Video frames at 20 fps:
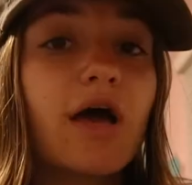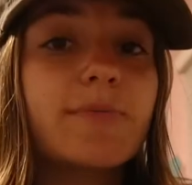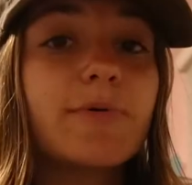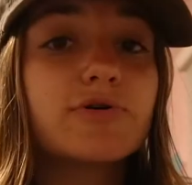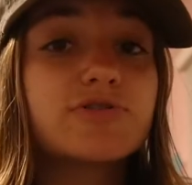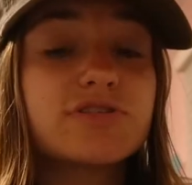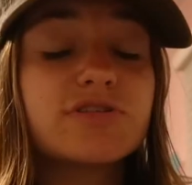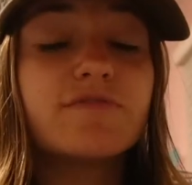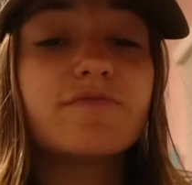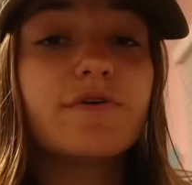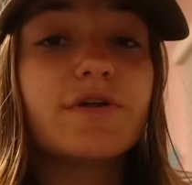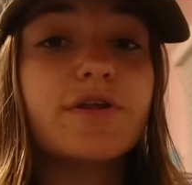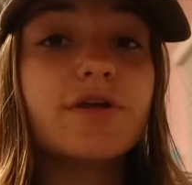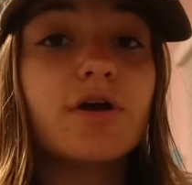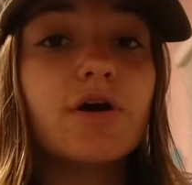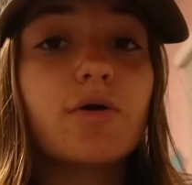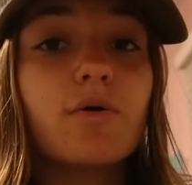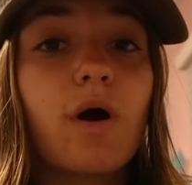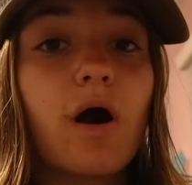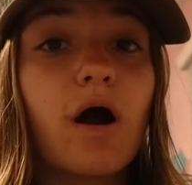I posted a
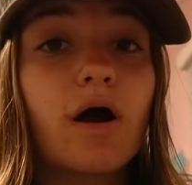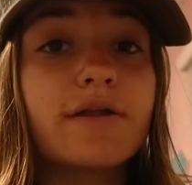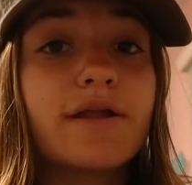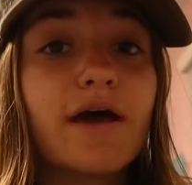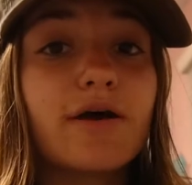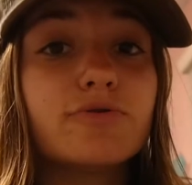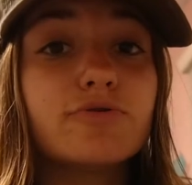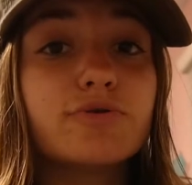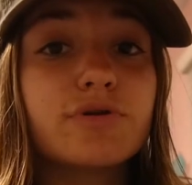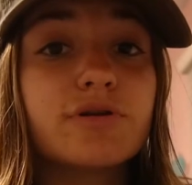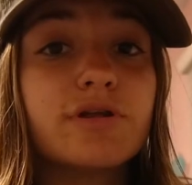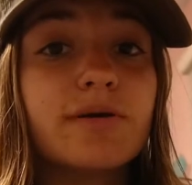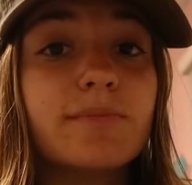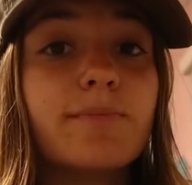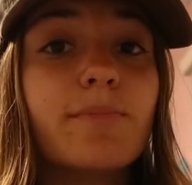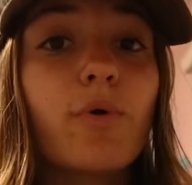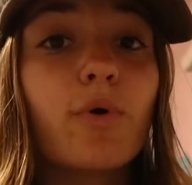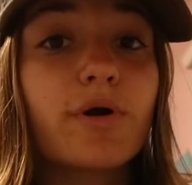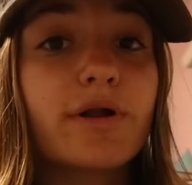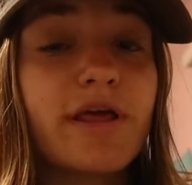video on how you can
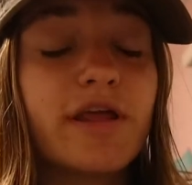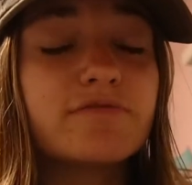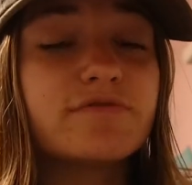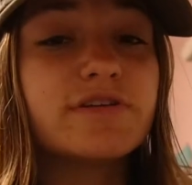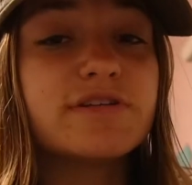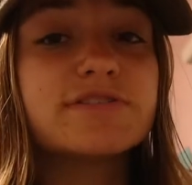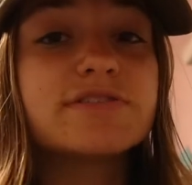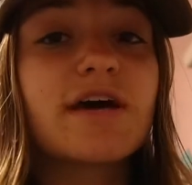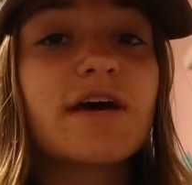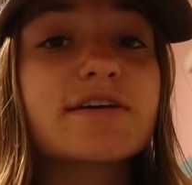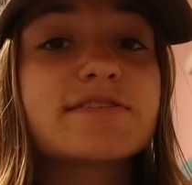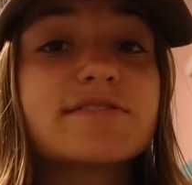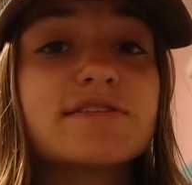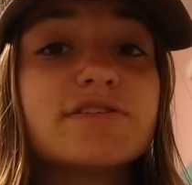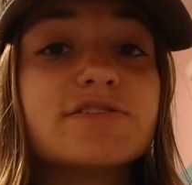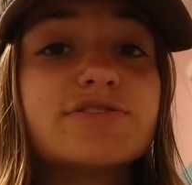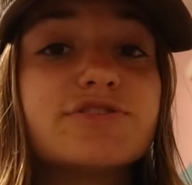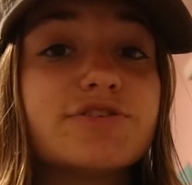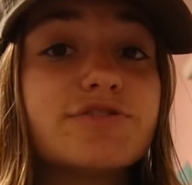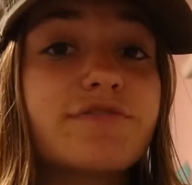import handwritten text
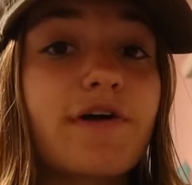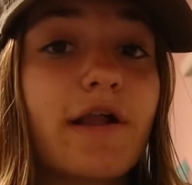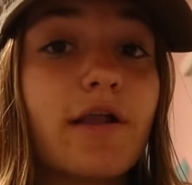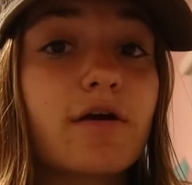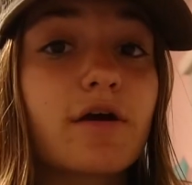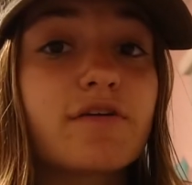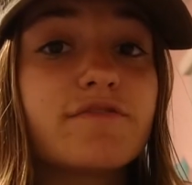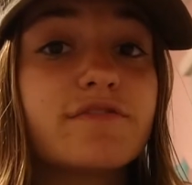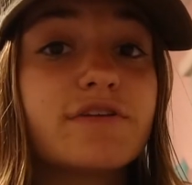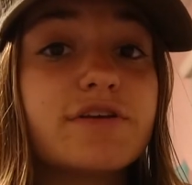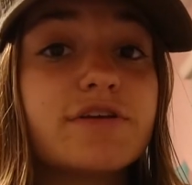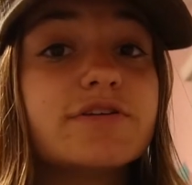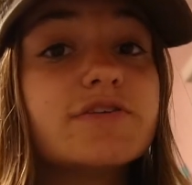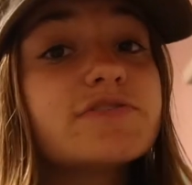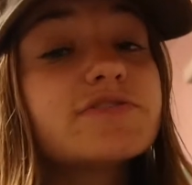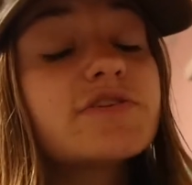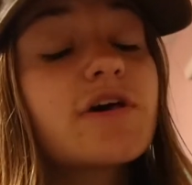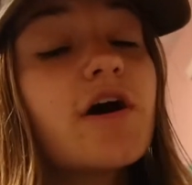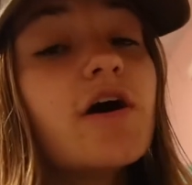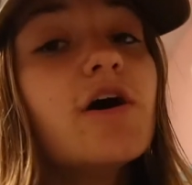into your Final Cut
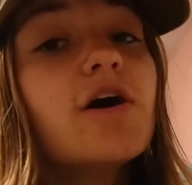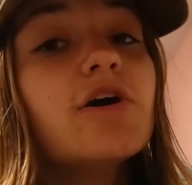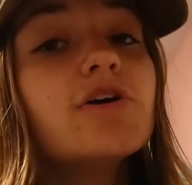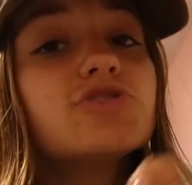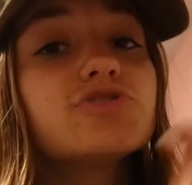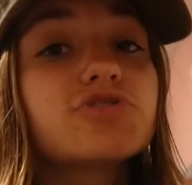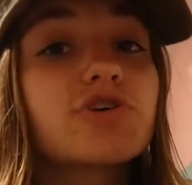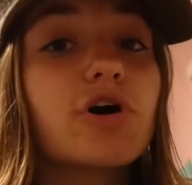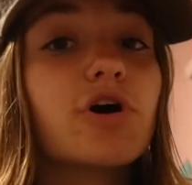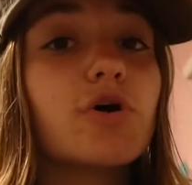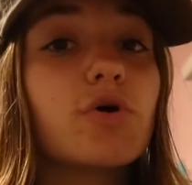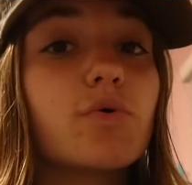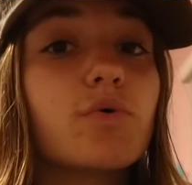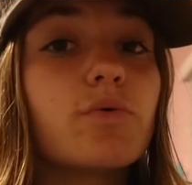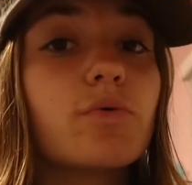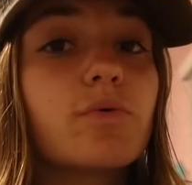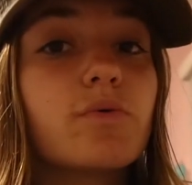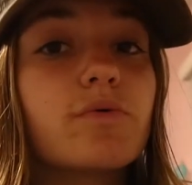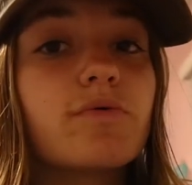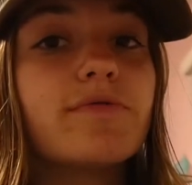videos.
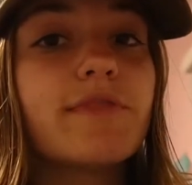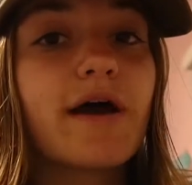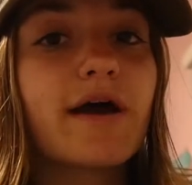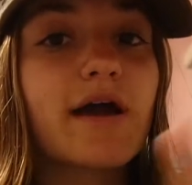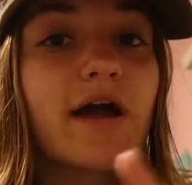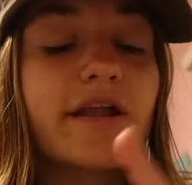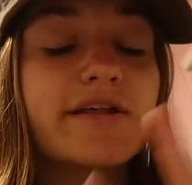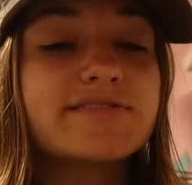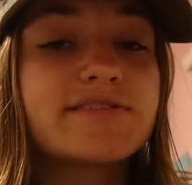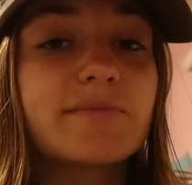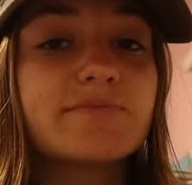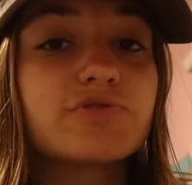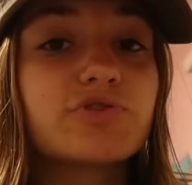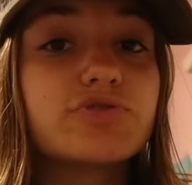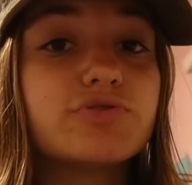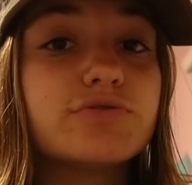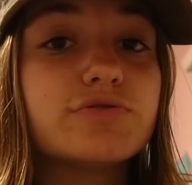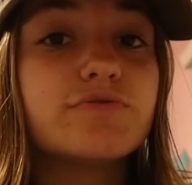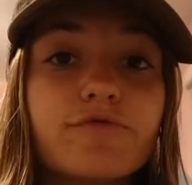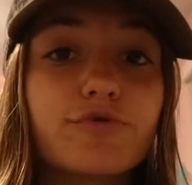So that kind of
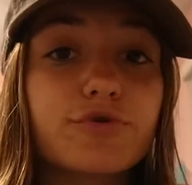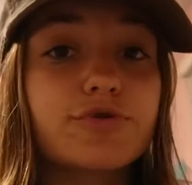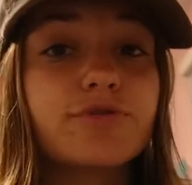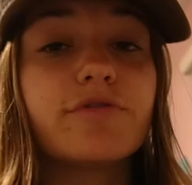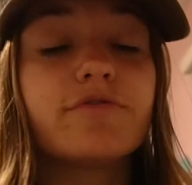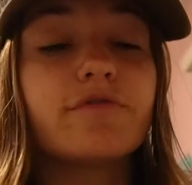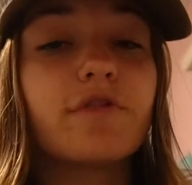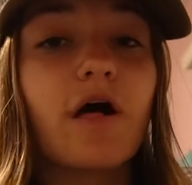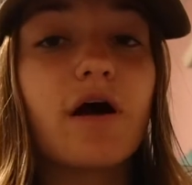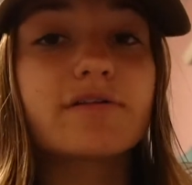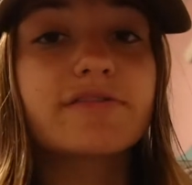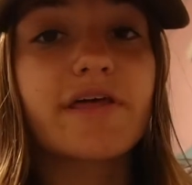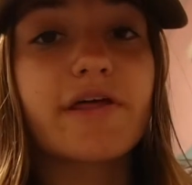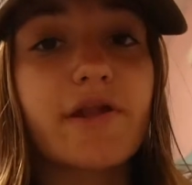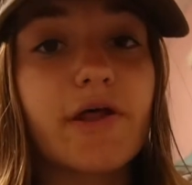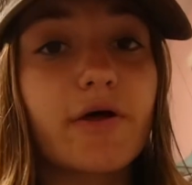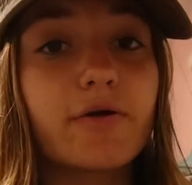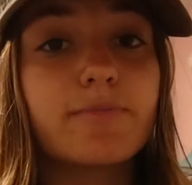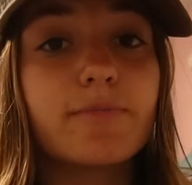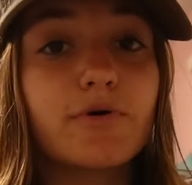substituted for the vlog that
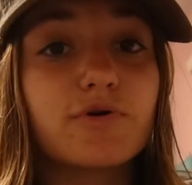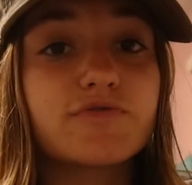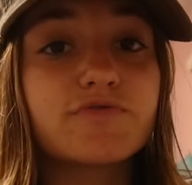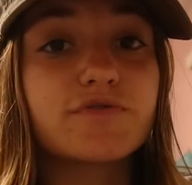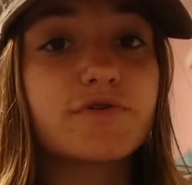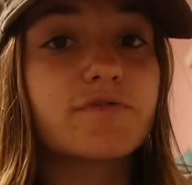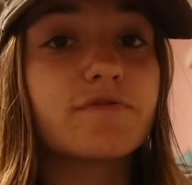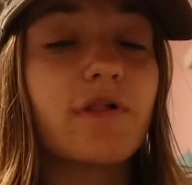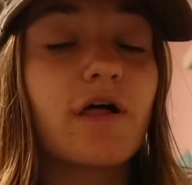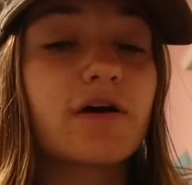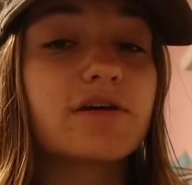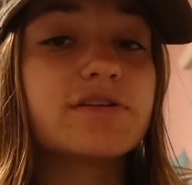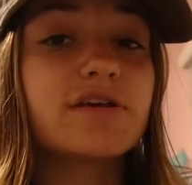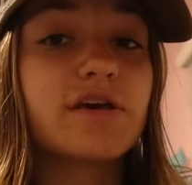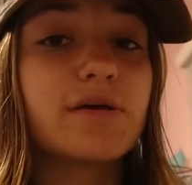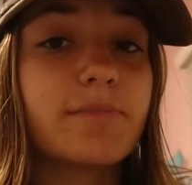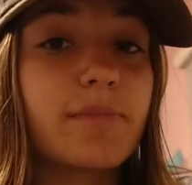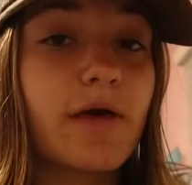I would post for a vlog day in